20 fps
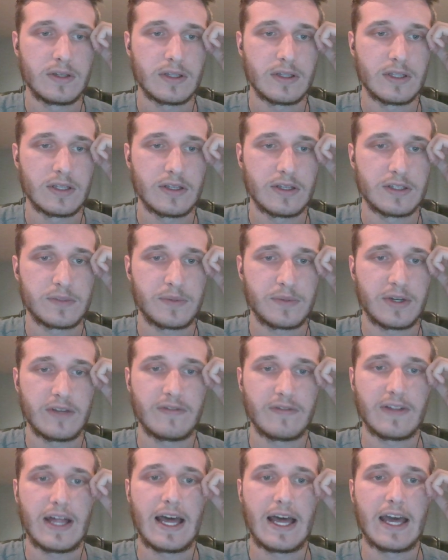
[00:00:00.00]
That was pretty
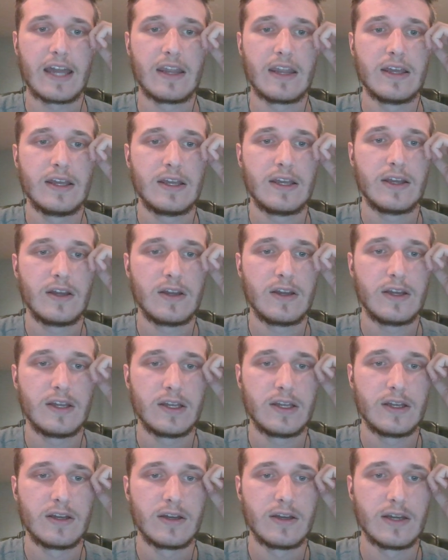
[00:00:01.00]
flat.
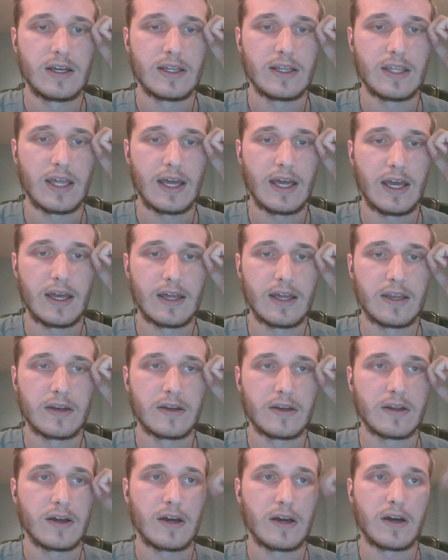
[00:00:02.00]
And
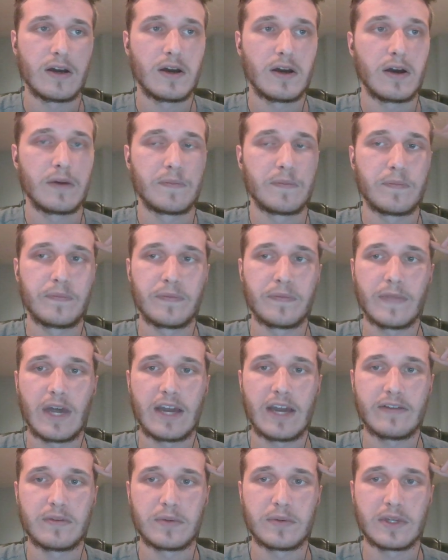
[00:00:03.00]
then
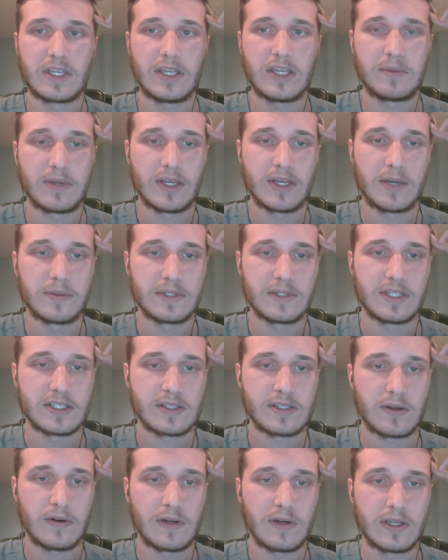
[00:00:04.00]
I haven't been keeping up with
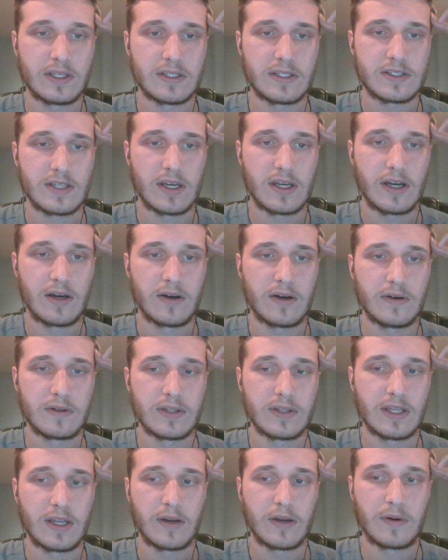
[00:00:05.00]
this coin,
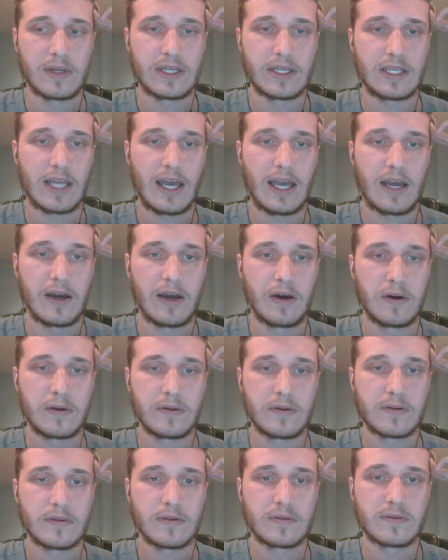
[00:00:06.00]
so then I went
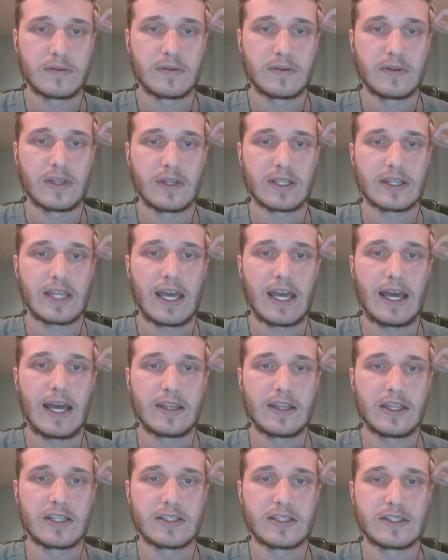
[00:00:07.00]
down,
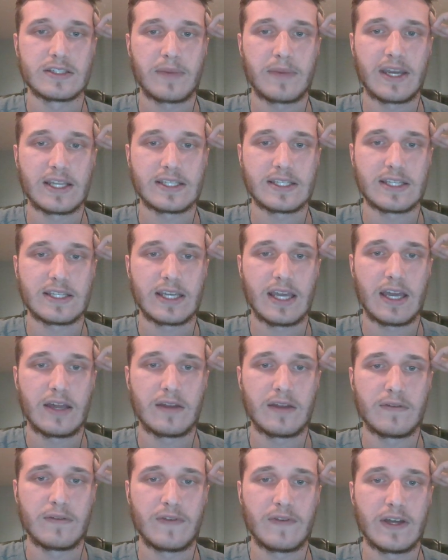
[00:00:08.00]
that, then spiked
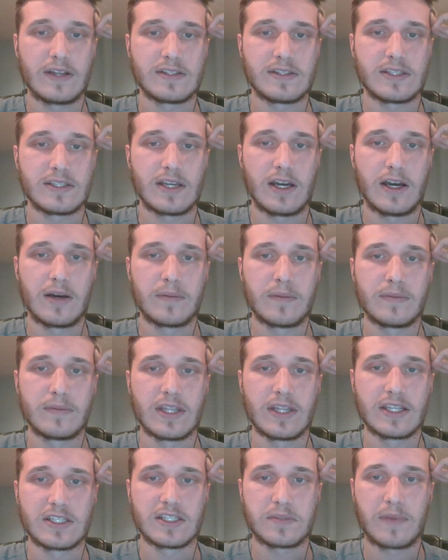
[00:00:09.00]
again, fell some,
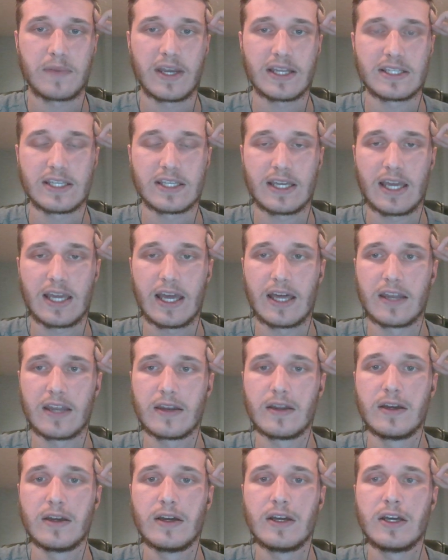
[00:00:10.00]
then spiked
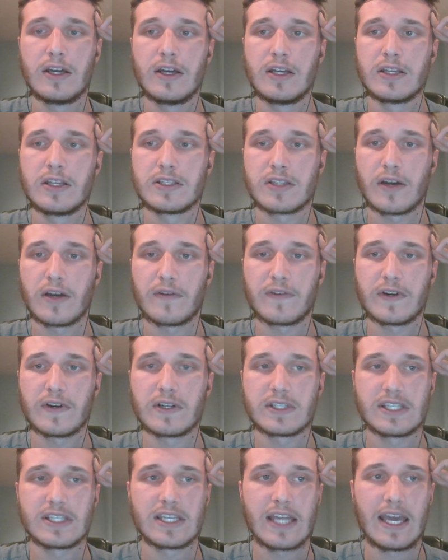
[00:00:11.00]
again. So
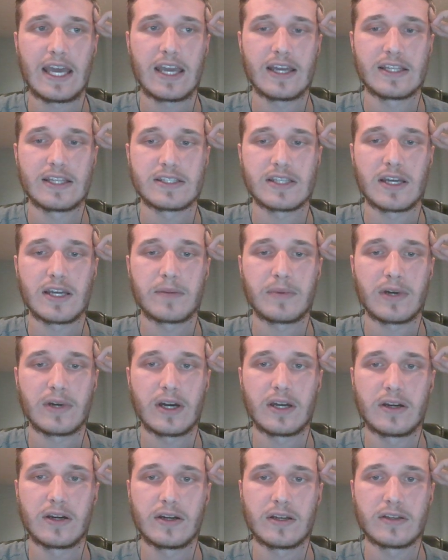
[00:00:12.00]
for today, it's up
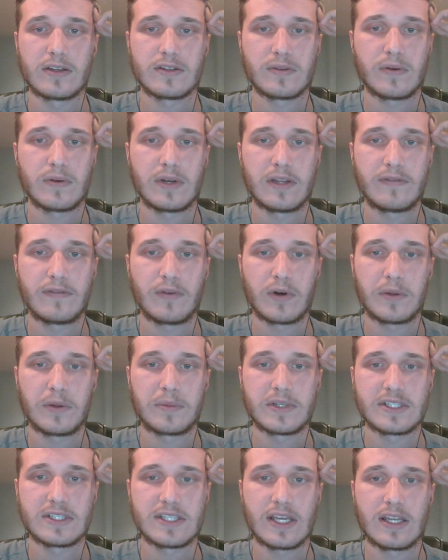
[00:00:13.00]

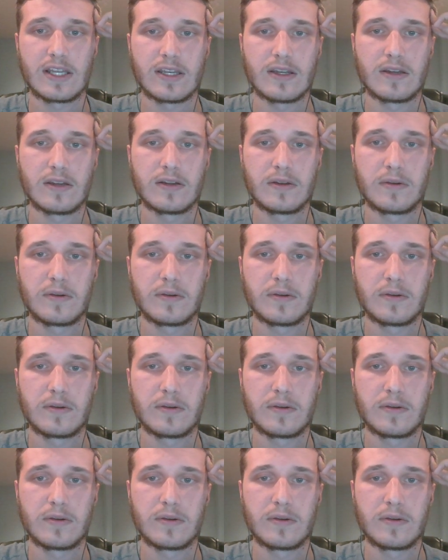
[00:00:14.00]
124%.